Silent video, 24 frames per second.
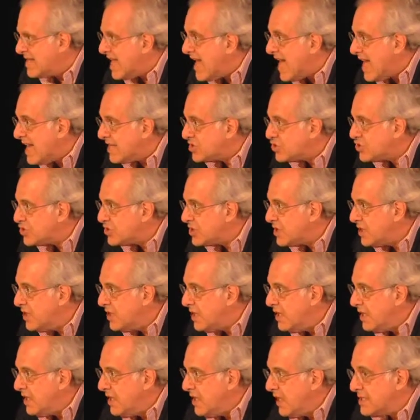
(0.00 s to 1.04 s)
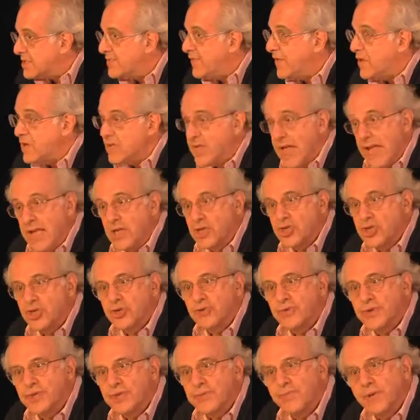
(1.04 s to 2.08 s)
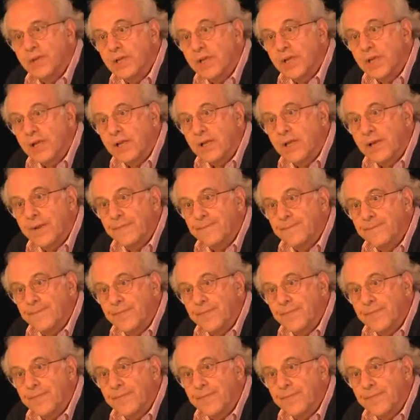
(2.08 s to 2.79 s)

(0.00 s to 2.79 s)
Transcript: dashed. That's very dangerous politically.